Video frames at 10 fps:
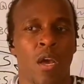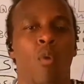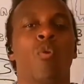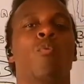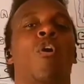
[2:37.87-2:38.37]

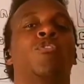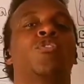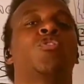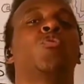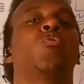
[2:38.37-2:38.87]
We want
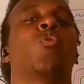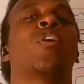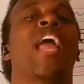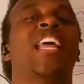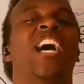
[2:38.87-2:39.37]
to
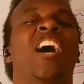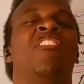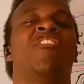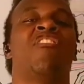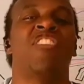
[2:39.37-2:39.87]
create
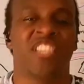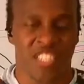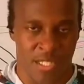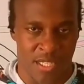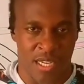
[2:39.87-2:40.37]

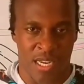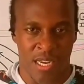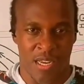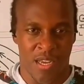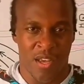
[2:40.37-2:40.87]
efficiency
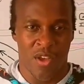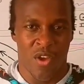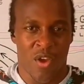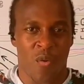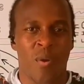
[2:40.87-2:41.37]

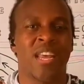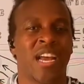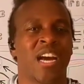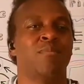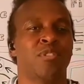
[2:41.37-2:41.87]
when it
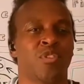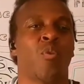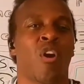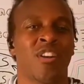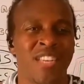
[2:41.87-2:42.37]
comes to our